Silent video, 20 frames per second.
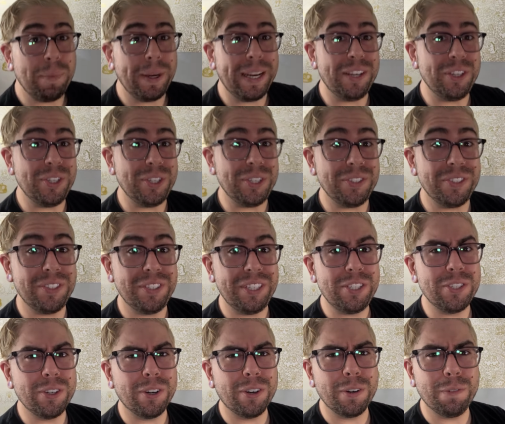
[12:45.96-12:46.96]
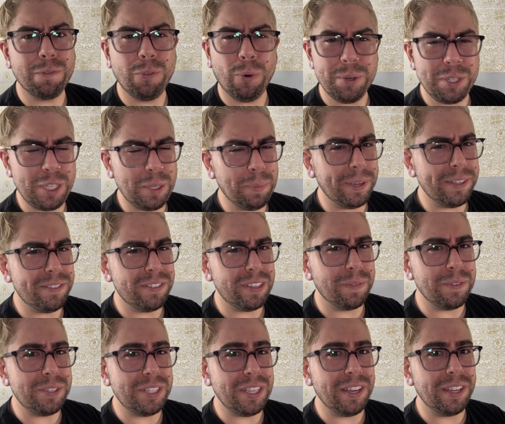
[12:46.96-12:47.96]
pages. These are 14 by
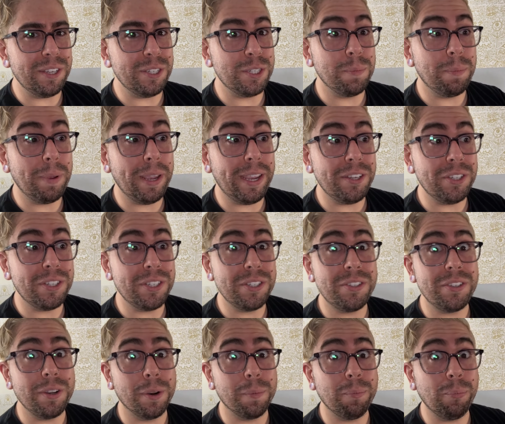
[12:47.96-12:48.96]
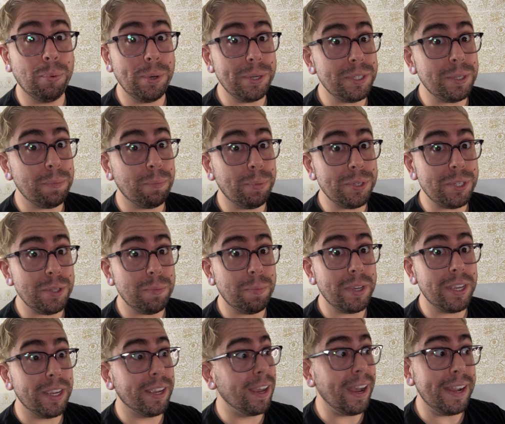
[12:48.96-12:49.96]
17 inch pages. They're pretty
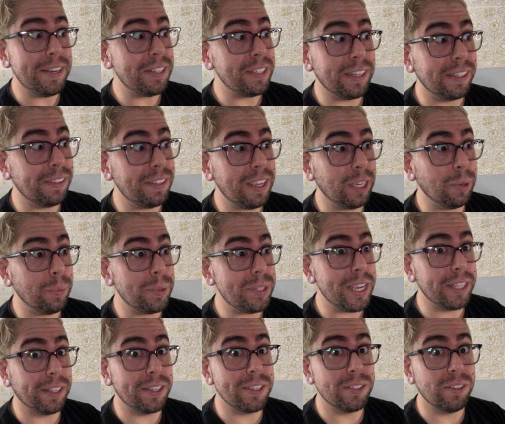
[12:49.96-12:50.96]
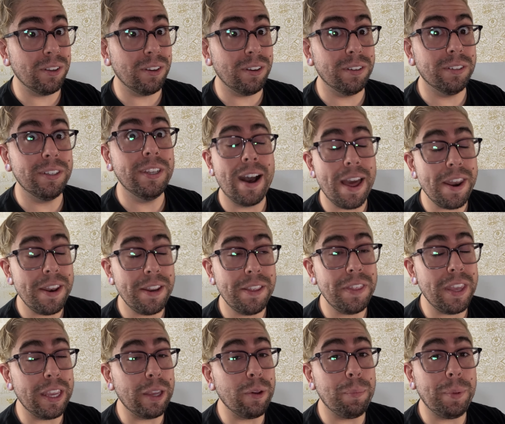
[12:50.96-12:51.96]
big. I did not think it would take this long. I didn't
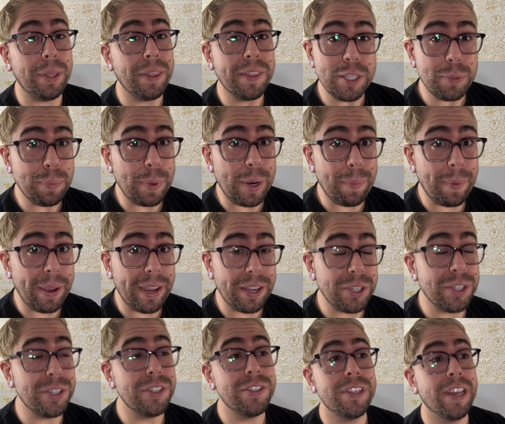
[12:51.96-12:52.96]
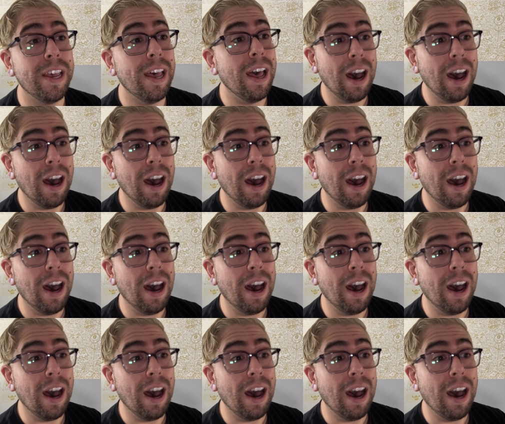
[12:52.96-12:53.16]
think it would be this many pages.